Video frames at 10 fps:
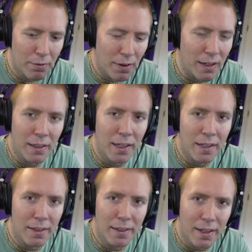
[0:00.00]

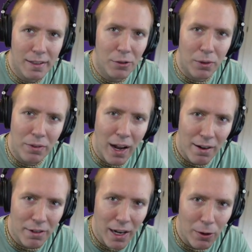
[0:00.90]
finally eh, sort of
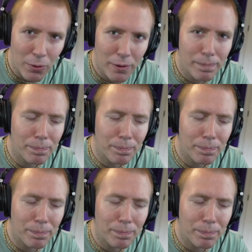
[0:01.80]
have it out.